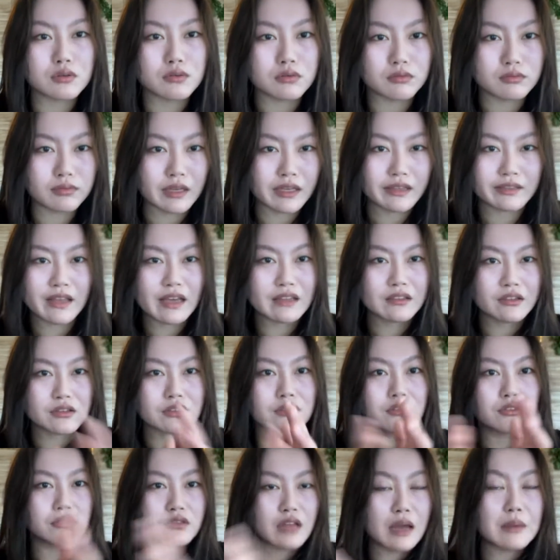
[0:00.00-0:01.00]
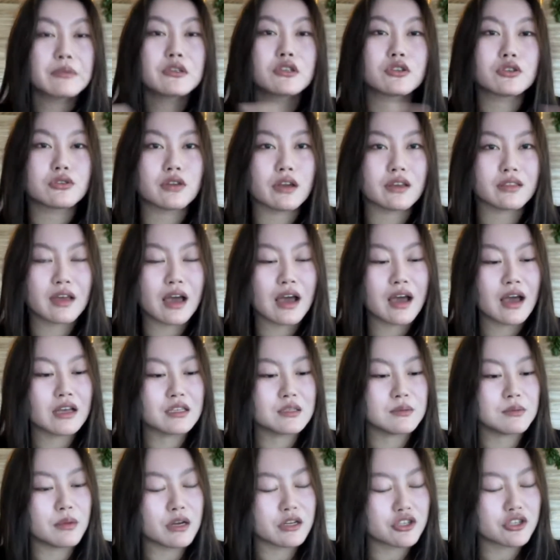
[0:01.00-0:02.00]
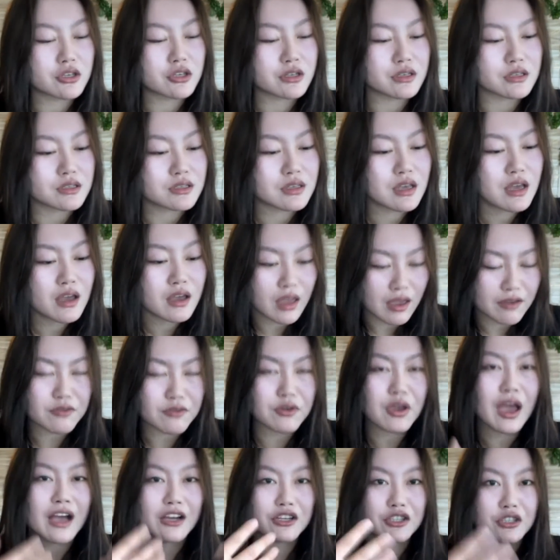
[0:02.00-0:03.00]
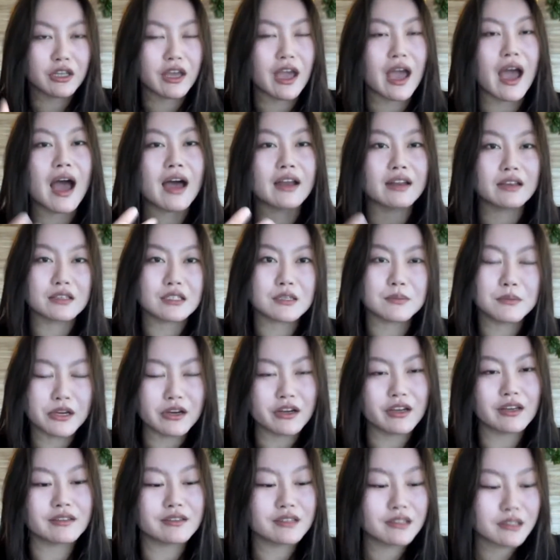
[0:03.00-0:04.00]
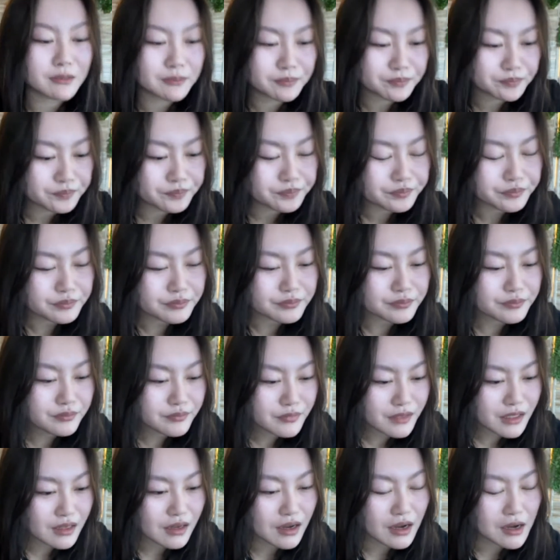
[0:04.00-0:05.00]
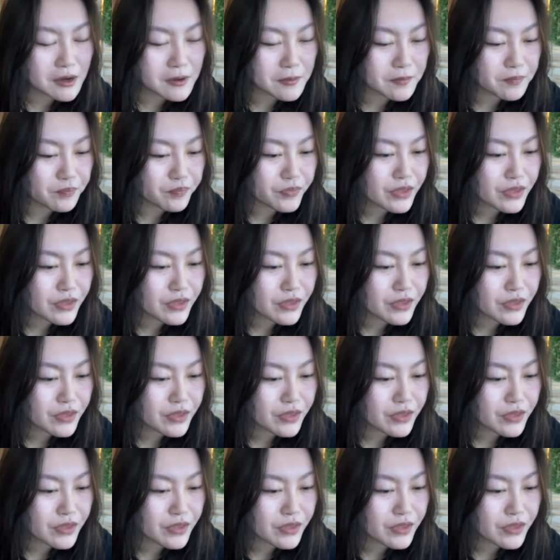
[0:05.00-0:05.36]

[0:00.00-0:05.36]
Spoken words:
like, that doesn't demonstrate that as much as if you actually had experience. In